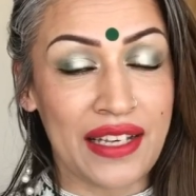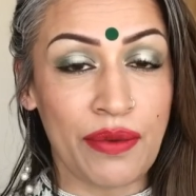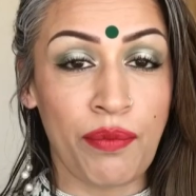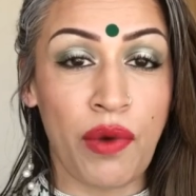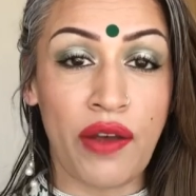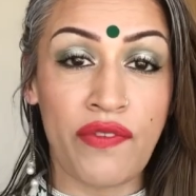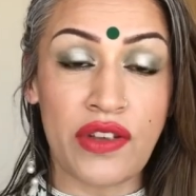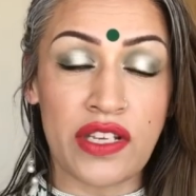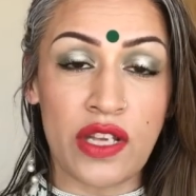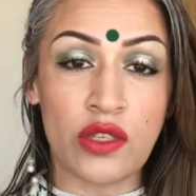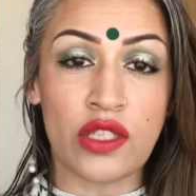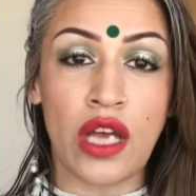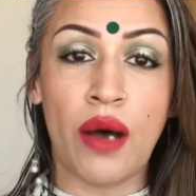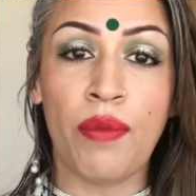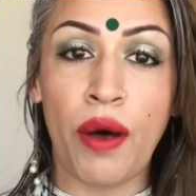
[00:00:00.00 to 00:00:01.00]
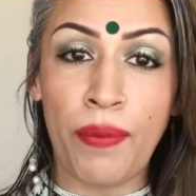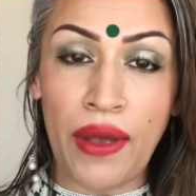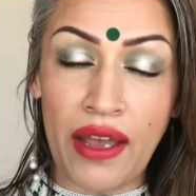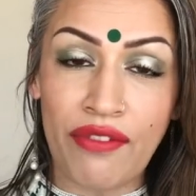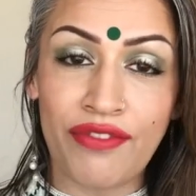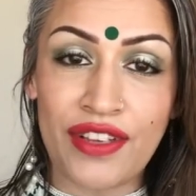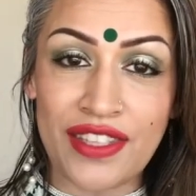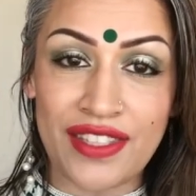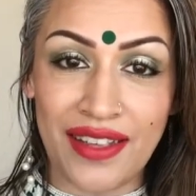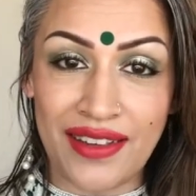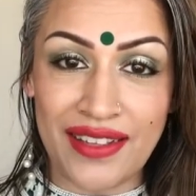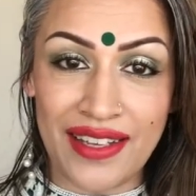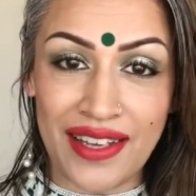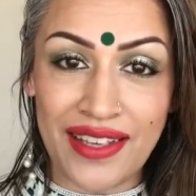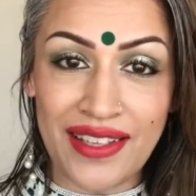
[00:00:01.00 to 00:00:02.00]
My videos come up every
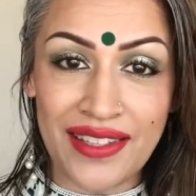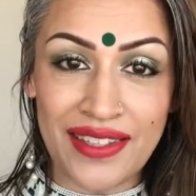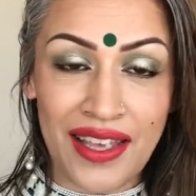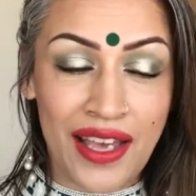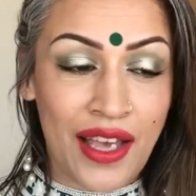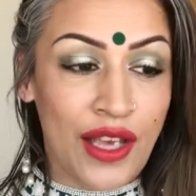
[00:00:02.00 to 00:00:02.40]
Sundays,